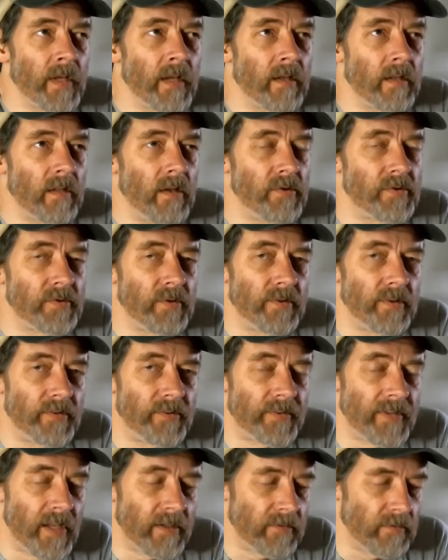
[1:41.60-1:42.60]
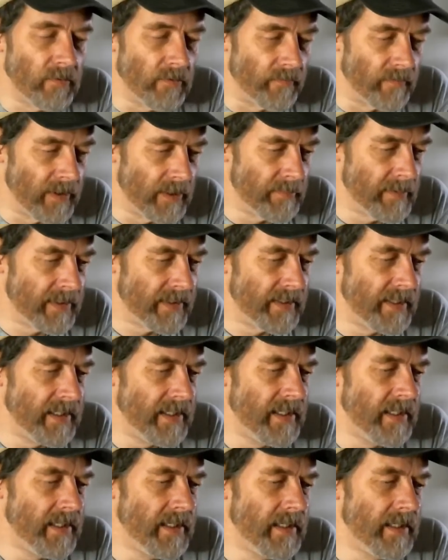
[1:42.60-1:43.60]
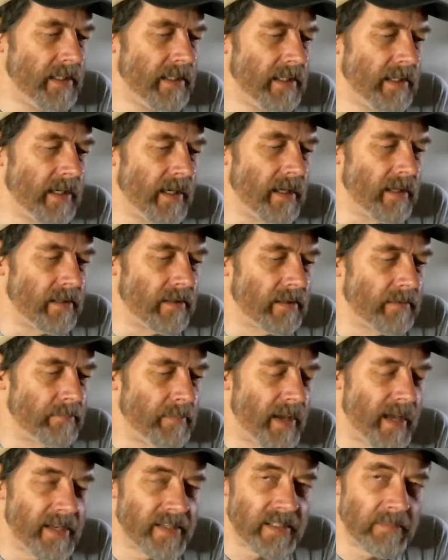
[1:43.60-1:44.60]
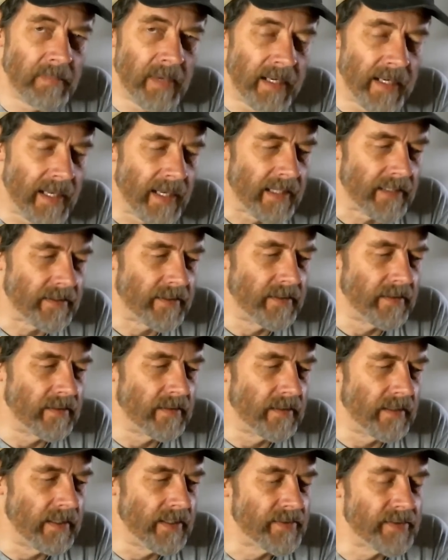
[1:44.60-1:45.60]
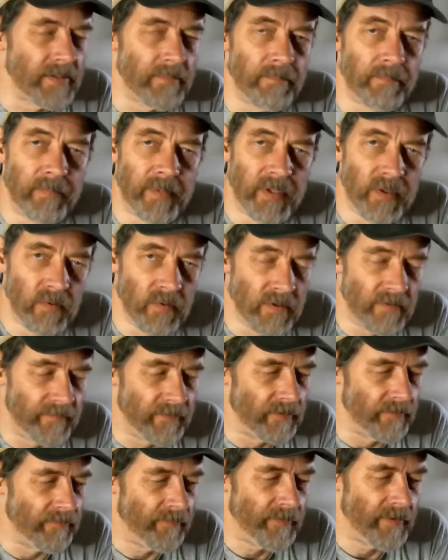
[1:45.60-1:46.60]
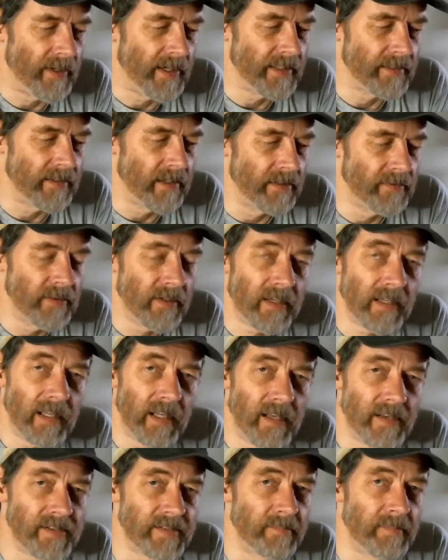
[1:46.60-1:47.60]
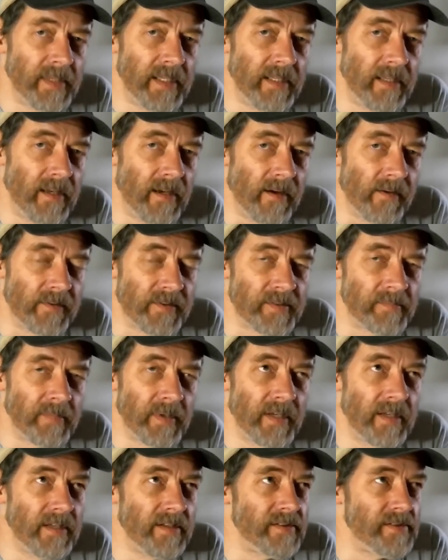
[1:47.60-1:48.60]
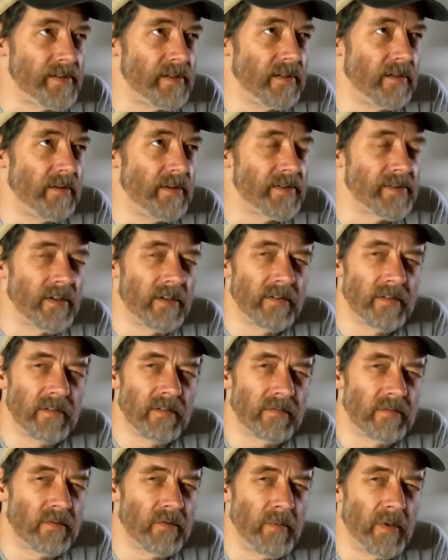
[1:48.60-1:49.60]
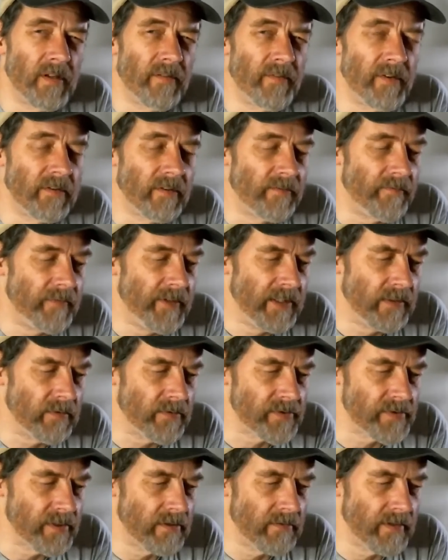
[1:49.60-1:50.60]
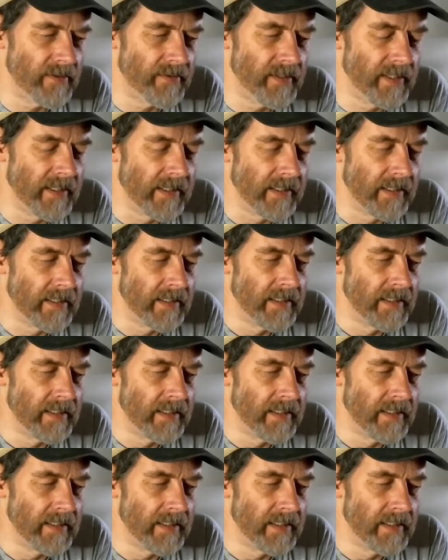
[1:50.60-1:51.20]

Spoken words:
close to the Statue of Liberty and past Manhattan. It's a beautiful flight under Class B airspace. It's under 1,200 feet or so, I think.